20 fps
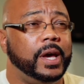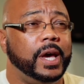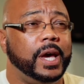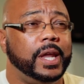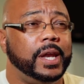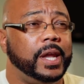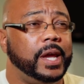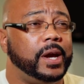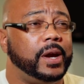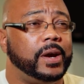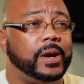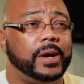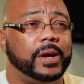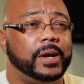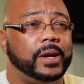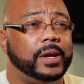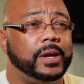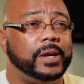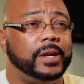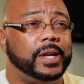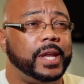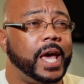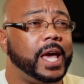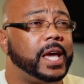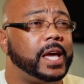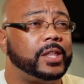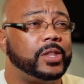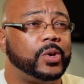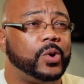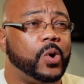and they're they
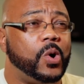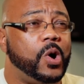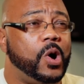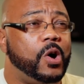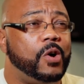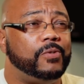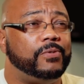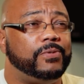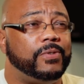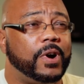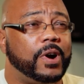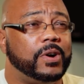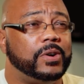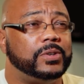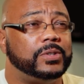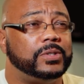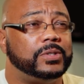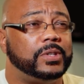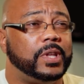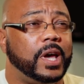get to go home first.